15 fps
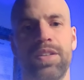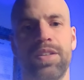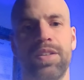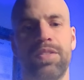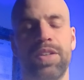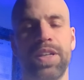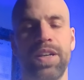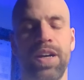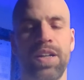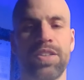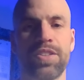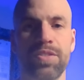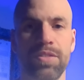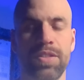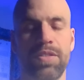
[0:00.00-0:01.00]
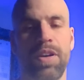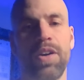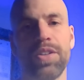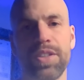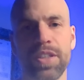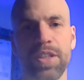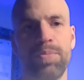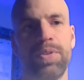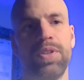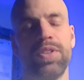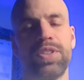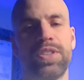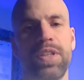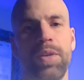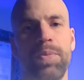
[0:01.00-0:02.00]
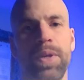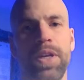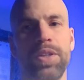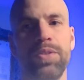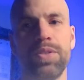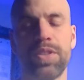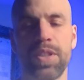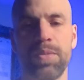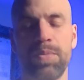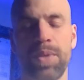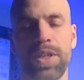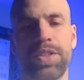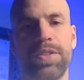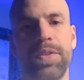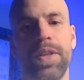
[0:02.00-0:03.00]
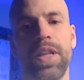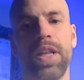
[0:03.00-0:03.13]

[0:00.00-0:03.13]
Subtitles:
regards to the routing approach that we are using, but